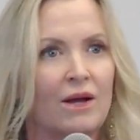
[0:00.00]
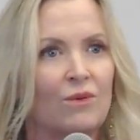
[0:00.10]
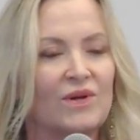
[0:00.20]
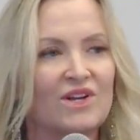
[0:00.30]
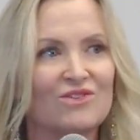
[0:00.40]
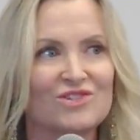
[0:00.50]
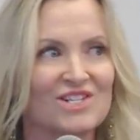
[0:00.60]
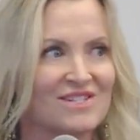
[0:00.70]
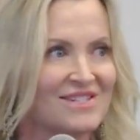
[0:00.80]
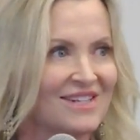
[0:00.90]
We don't
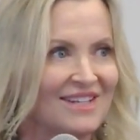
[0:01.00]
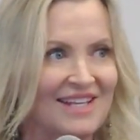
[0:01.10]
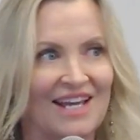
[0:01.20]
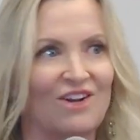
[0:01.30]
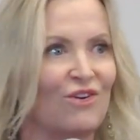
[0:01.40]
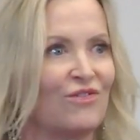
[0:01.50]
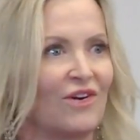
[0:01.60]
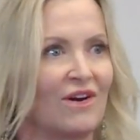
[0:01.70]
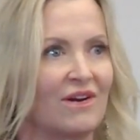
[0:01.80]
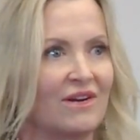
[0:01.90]
just get
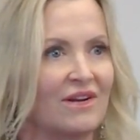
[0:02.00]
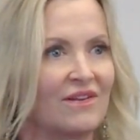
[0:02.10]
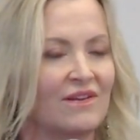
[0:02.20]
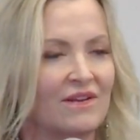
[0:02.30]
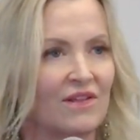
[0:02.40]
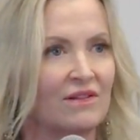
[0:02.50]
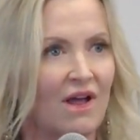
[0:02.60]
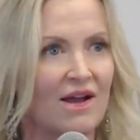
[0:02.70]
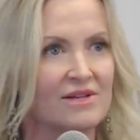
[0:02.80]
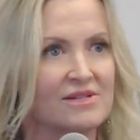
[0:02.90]
over the
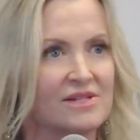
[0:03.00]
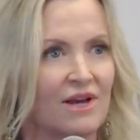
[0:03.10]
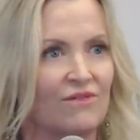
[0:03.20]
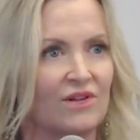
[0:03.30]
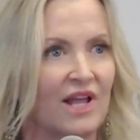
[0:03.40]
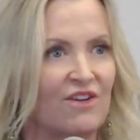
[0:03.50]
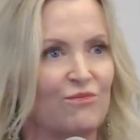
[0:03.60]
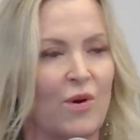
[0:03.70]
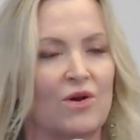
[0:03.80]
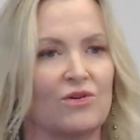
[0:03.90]
loss of a
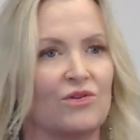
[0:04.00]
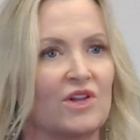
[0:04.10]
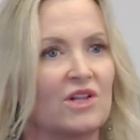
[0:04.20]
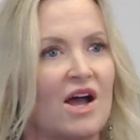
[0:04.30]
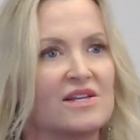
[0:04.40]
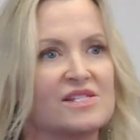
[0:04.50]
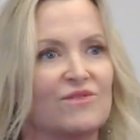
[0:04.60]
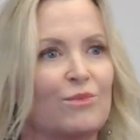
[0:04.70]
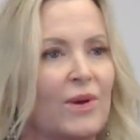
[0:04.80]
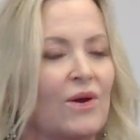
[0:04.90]
life partner, the loss
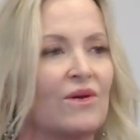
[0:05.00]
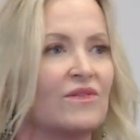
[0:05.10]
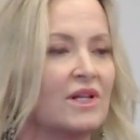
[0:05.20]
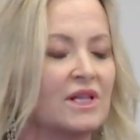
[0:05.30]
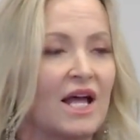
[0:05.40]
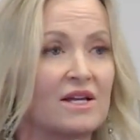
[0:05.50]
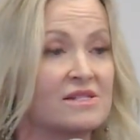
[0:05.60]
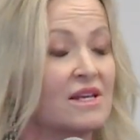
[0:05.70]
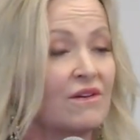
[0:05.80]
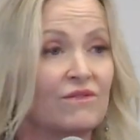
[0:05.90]
of a parent, the
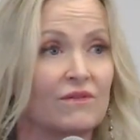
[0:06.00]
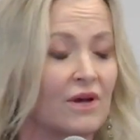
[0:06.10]
loss of